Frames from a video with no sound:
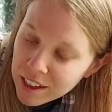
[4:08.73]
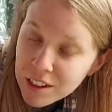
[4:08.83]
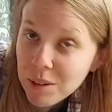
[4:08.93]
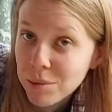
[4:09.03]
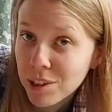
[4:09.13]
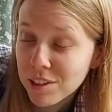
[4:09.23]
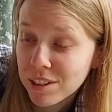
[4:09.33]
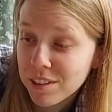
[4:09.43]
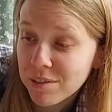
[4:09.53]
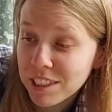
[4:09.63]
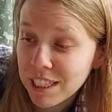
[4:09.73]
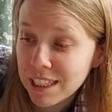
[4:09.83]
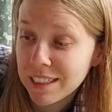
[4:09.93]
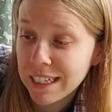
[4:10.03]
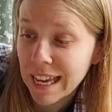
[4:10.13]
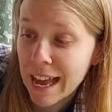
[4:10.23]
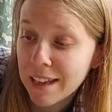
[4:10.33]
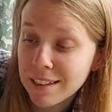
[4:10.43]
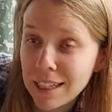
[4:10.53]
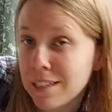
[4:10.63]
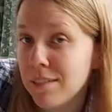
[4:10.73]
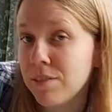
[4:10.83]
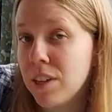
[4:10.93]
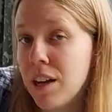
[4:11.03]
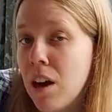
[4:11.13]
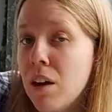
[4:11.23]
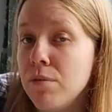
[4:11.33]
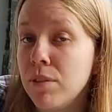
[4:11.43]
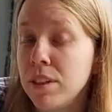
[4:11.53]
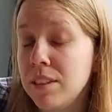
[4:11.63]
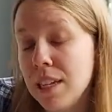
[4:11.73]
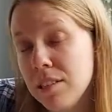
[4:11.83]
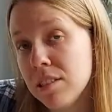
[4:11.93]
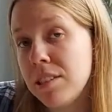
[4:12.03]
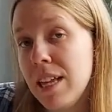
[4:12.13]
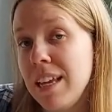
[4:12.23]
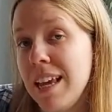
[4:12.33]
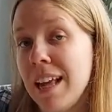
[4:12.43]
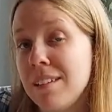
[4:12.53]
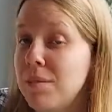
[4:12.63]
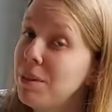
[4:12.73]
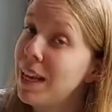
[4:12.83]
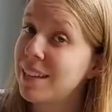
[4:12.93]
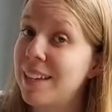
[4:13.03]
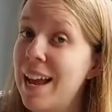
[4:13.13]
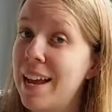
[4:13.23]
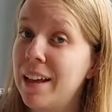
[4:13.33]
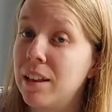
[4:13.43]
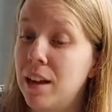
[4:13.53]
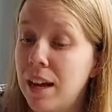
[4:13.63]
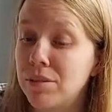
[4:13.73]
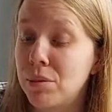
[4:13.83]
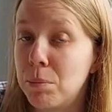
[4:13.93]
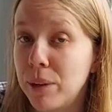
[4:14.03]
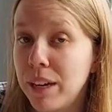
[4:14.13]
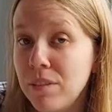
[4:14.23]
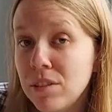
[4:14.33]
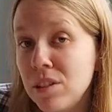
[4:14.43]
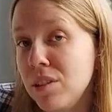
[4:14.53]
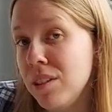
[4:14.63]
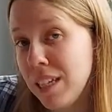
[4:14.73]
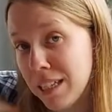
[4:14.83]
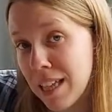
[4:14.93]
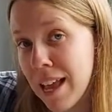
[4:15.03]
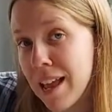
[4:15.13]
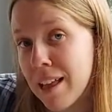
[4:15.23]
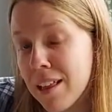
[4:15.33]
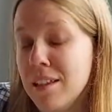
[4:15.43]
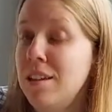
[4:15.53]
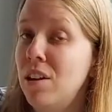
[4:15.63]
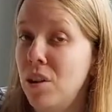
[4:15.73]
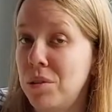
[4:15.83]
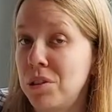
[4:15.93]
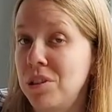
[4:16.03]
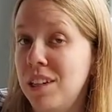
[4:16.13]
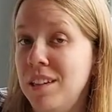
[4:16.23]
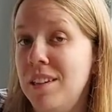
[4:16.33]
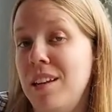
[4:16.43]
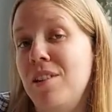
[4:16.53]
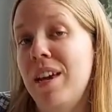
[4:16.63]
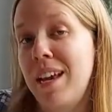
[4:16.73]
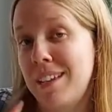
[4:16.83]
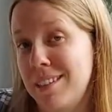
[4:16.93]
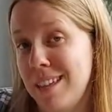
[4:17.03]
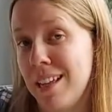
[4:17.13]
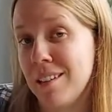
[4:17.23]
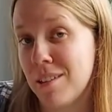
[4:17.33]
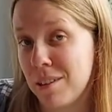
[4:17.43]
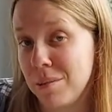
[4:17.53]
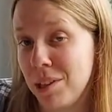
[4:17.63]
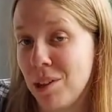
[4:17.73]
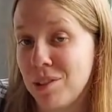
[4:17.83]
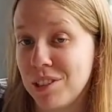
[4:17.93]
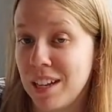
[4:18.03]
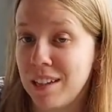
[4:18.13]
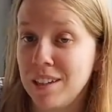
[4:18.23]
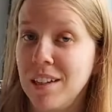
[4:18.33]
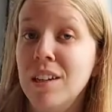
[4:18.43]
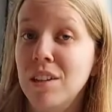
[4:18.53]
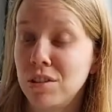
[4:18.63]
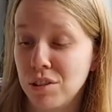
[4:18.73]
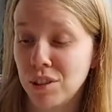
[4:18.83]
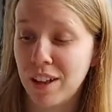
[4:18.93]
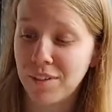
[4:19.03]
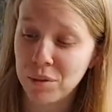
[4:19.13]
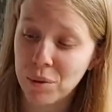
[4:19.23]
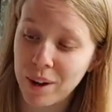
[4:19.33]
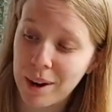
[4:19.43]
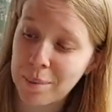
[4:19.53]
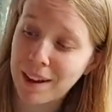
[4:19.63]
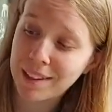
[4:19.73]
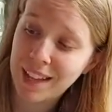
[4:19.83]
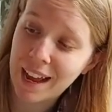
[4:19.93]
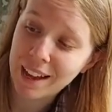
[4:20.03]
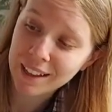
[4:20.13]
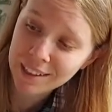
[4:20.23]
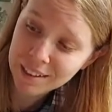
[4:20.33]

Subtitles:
Carbon dioxide, which is a gas, isn't very harmful. It's actually the same gas that we exhale as we breathe. So you inhale oxygen and you exhale carbon dioxide. So you don't have to worry about that.